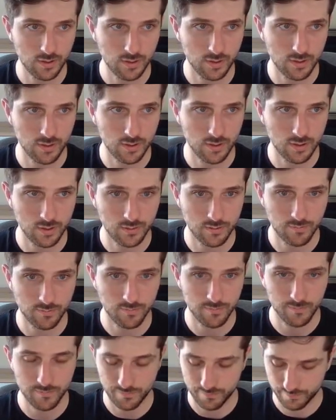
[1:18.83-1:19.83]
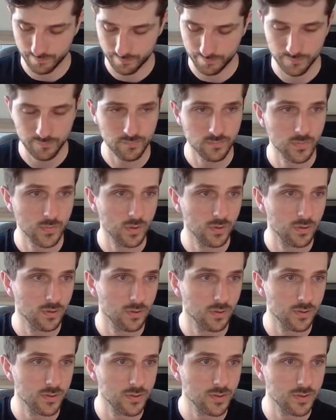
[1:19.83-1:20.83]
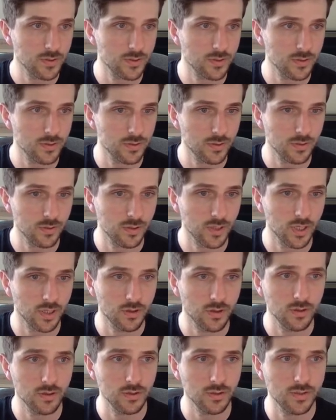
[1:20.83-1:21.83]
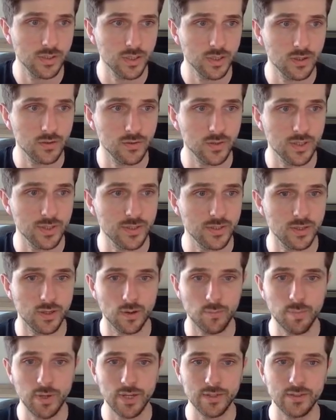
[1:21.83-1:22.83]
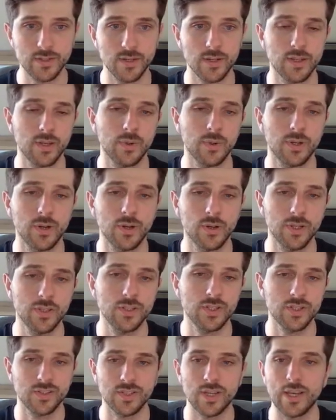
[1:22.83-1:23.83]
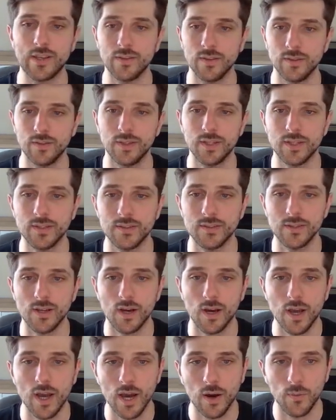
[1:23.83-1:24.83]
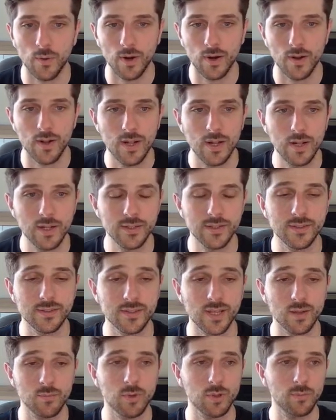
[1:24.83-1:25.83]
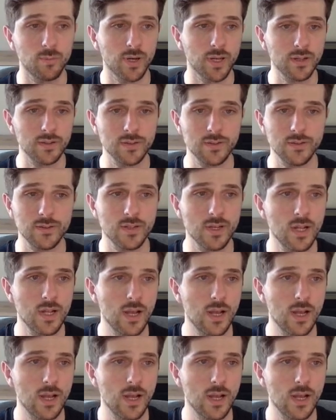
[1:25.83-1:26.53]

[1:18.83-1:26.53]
Let's just decrease the opacity. There we go. Let's just say that these are our disabled buttons.